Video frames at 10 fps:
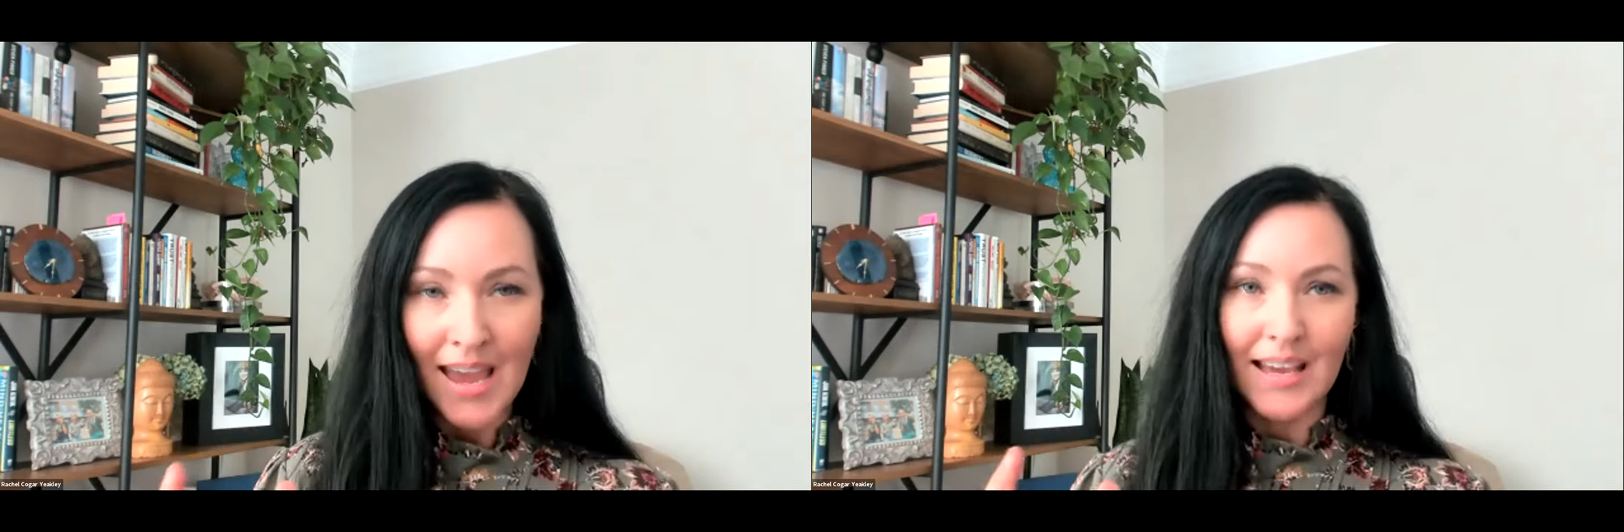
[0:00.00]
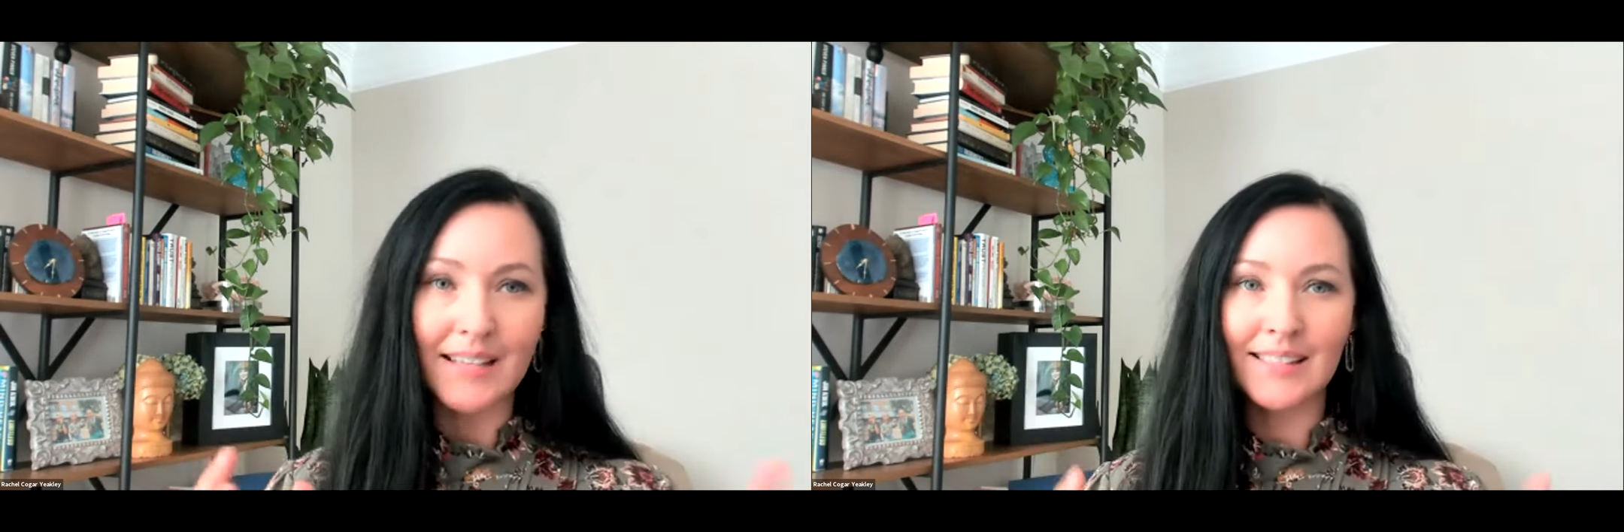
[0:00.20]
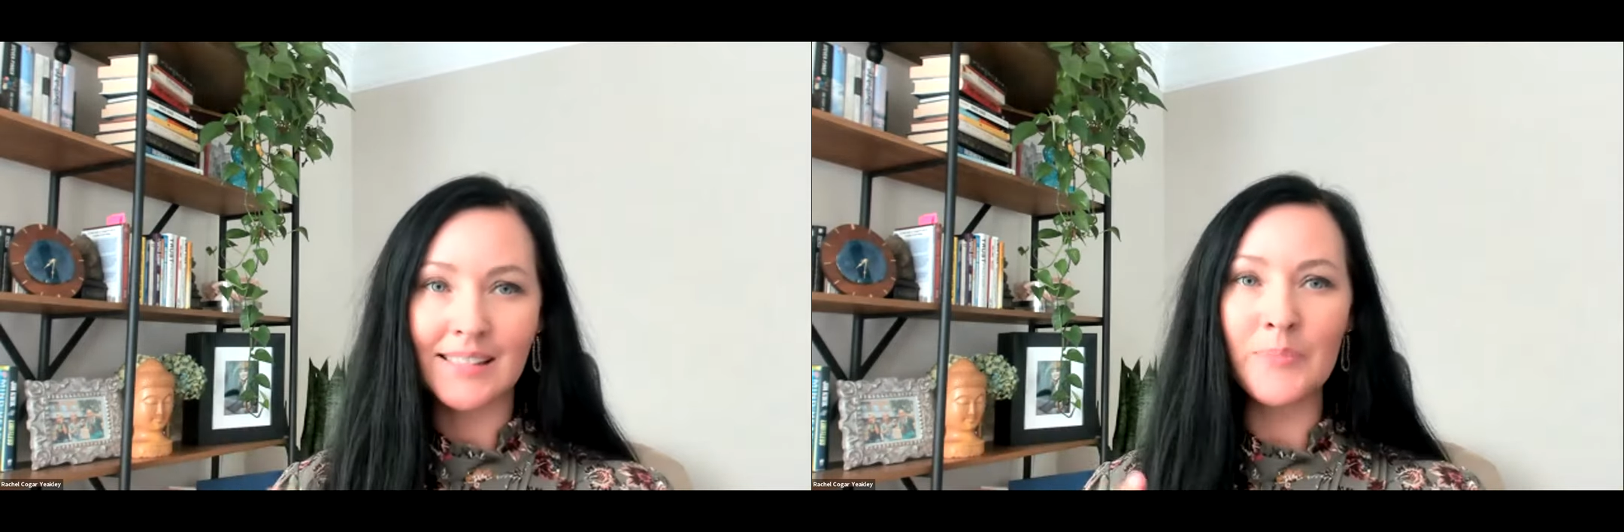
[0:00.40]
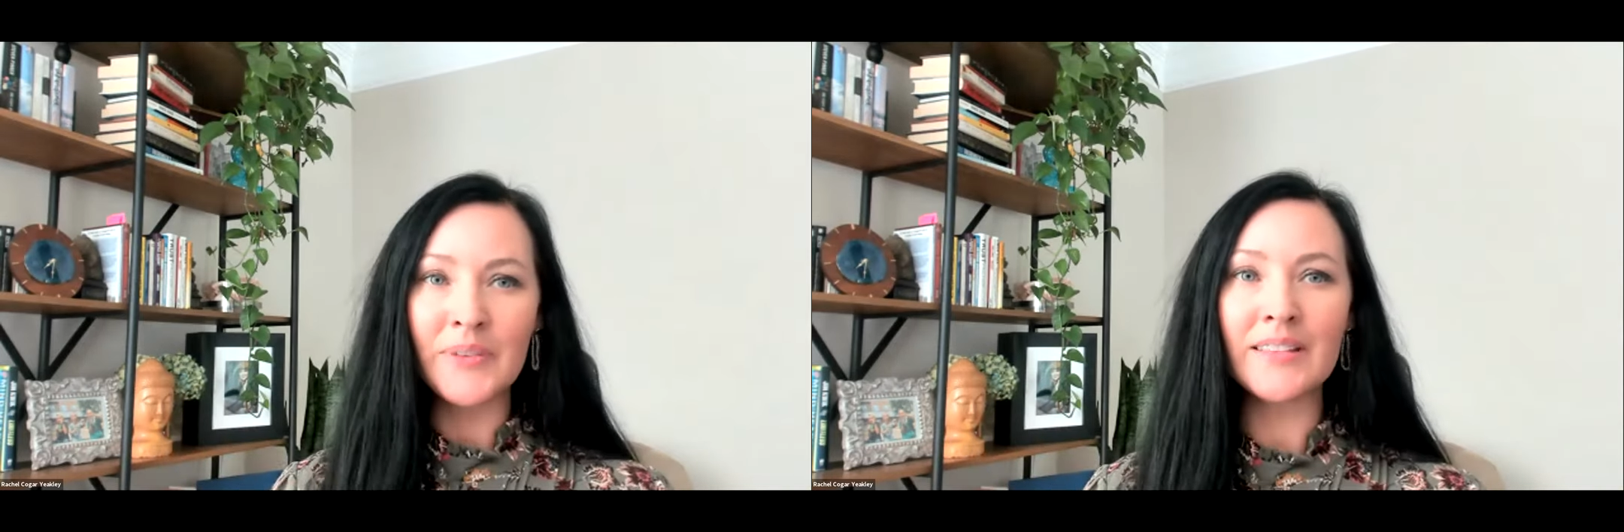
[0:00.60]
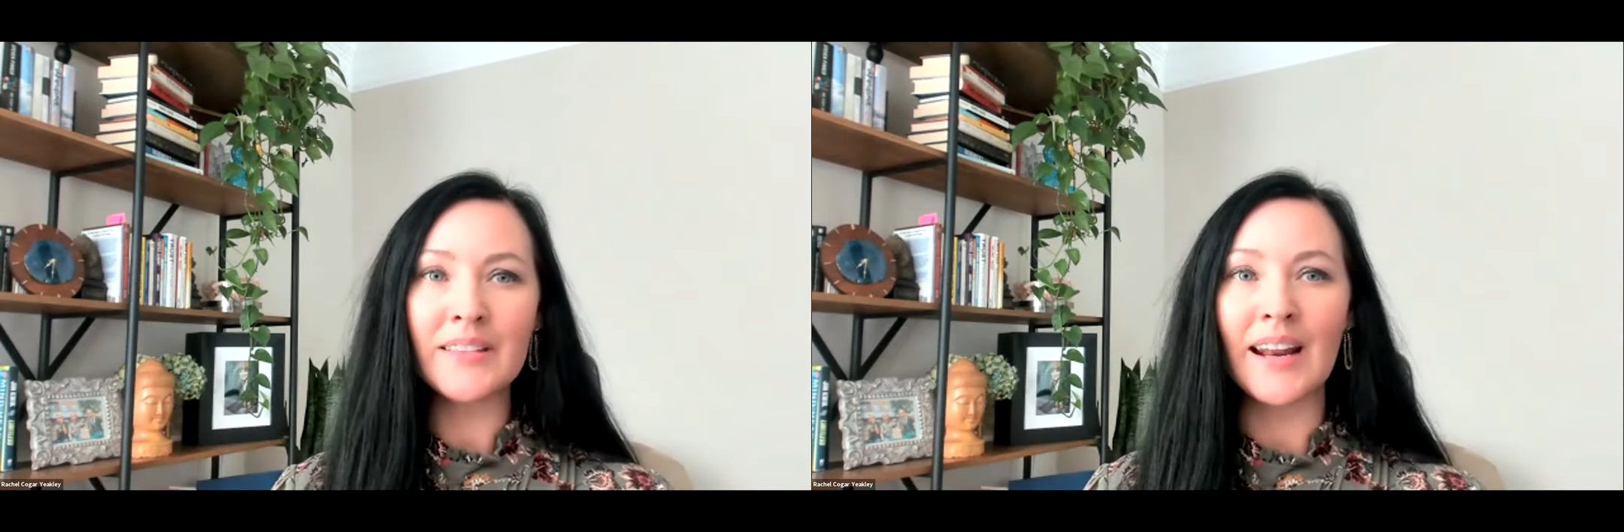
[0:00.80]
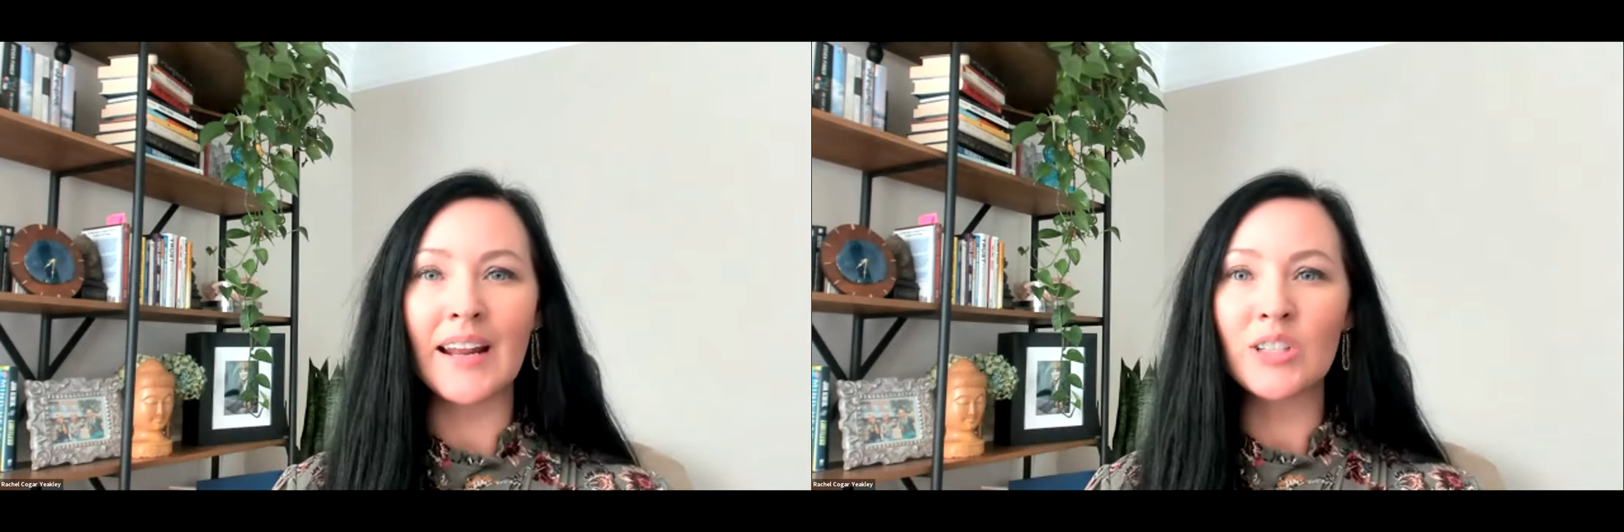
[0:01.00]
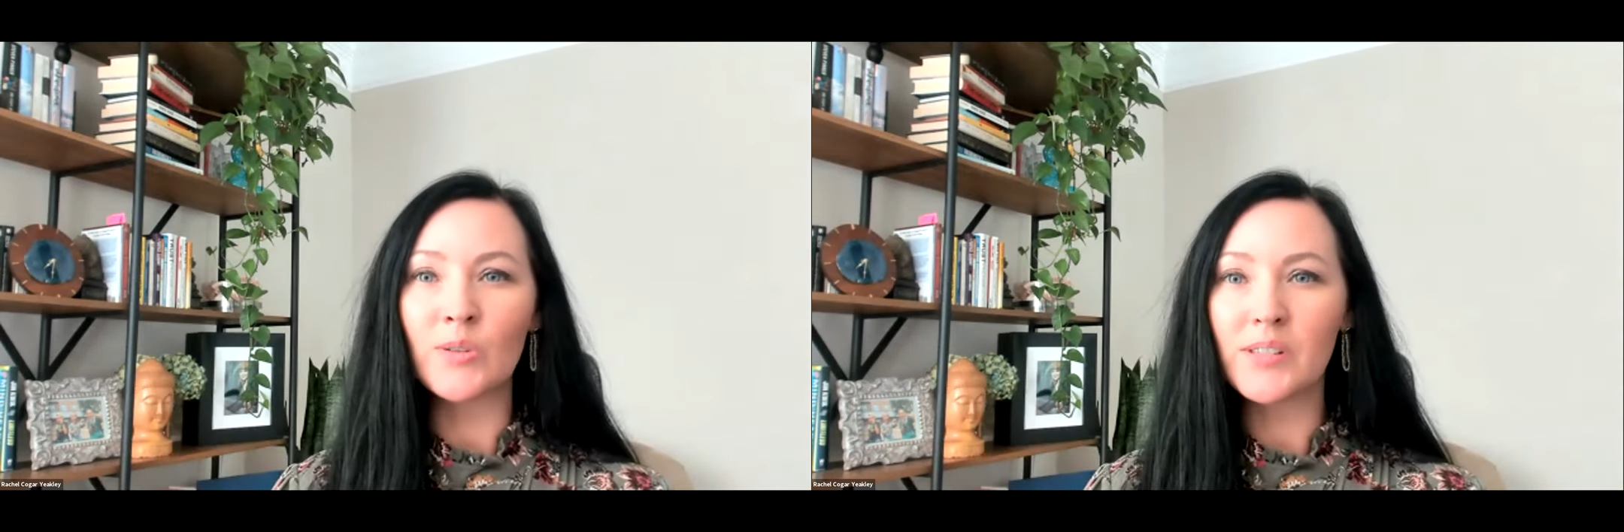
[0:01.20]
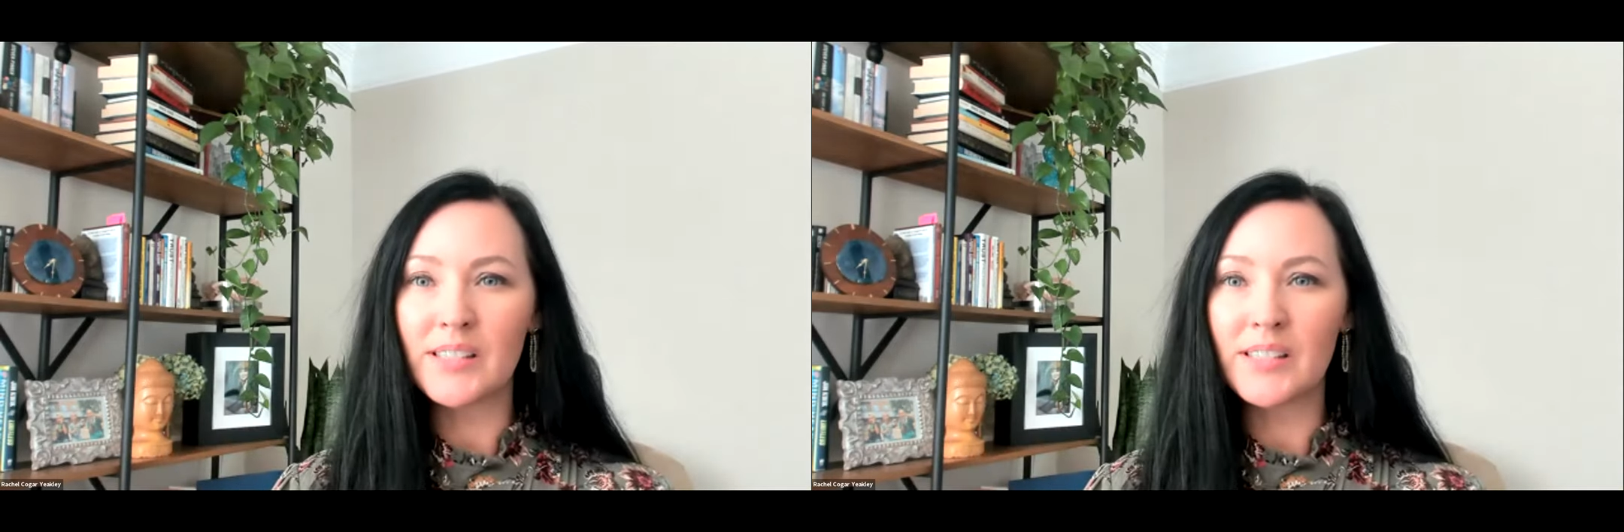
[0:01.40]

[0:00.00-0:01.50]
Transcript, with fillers: is something that I don't